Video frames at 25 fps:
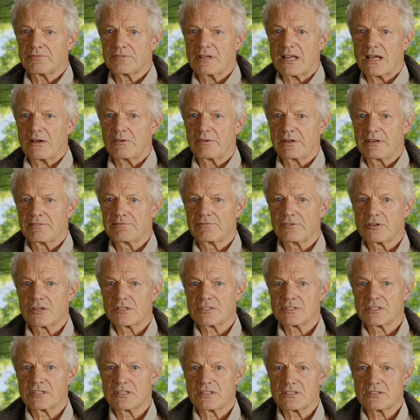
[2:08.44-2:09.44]
of flowery
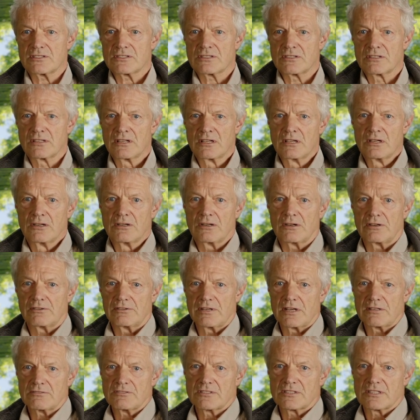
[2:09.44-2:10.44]
verges or
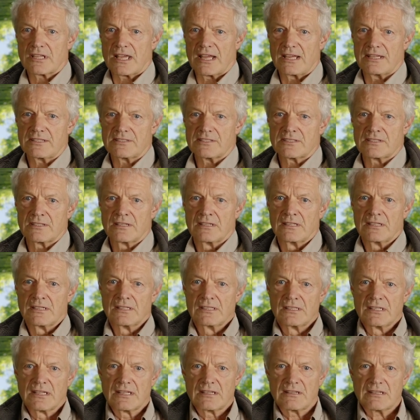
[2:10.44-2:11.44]
roadsides
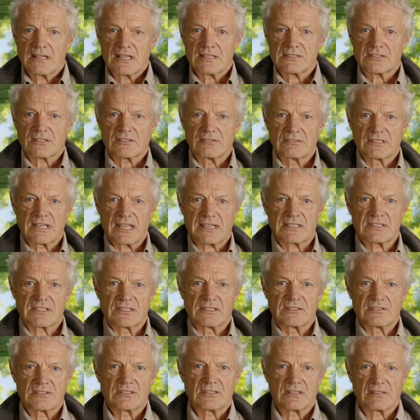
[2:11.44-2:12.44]
as
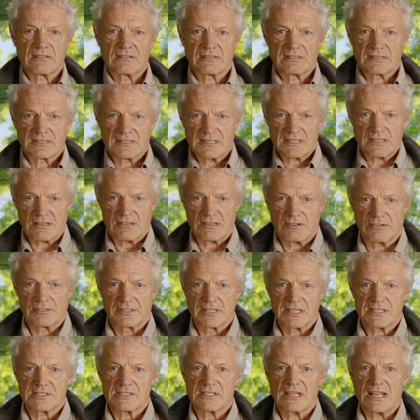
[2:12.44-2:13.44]
connections
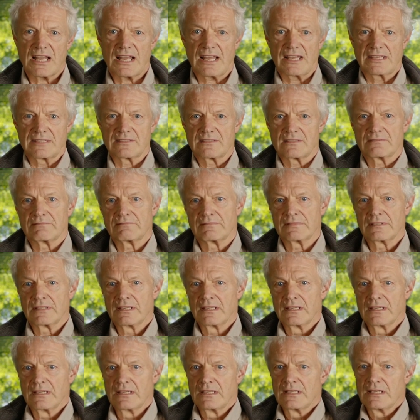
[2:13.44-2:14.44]
on this slide.
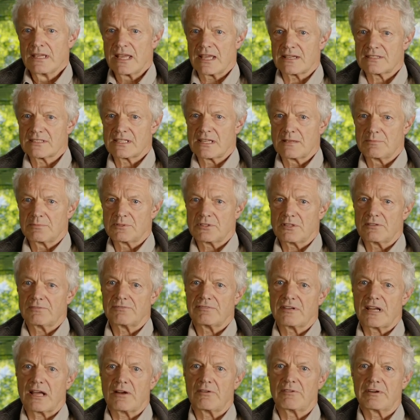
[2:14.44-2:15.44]
Examples
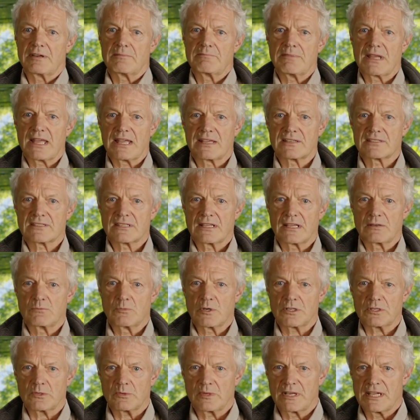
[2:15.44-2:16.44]
of flowery banks
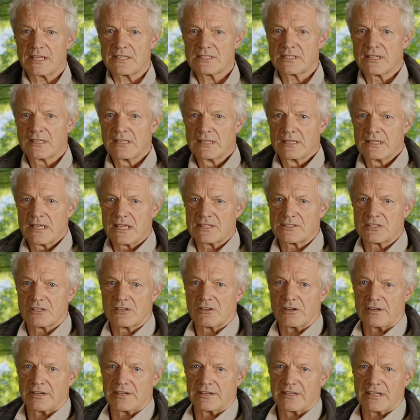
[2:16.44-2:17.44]
and waterways as a
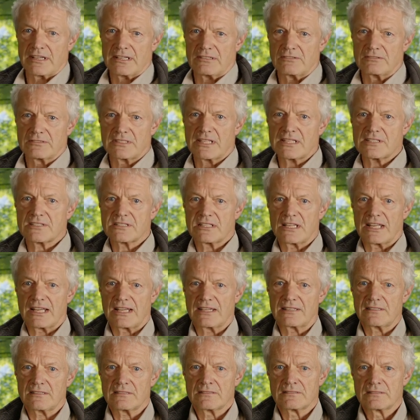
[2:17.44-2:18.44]
corridor on this
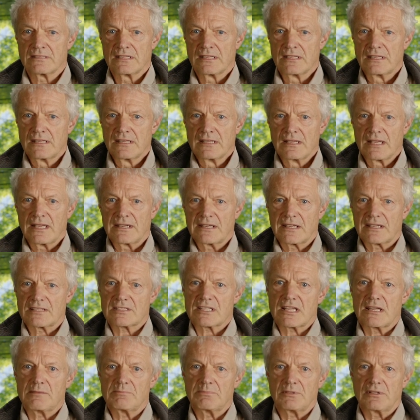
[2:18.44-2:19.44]
slide. An
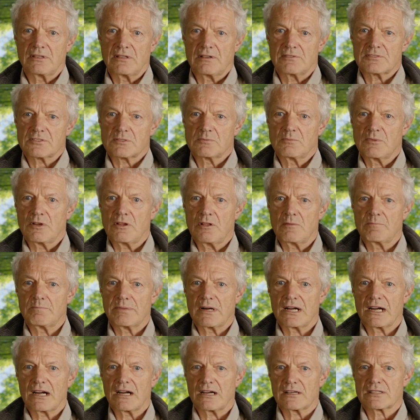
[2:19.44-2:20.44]
example of small
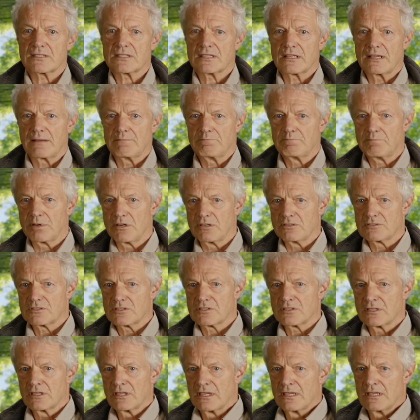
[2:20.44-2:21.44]
parks and
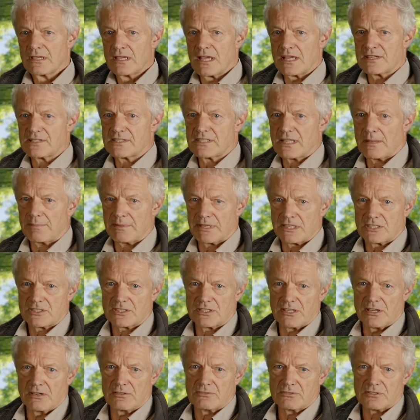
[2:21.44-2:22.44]
ponds as stepping
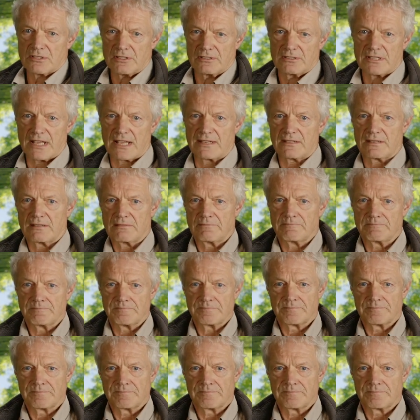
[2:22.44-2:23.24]
stones on that.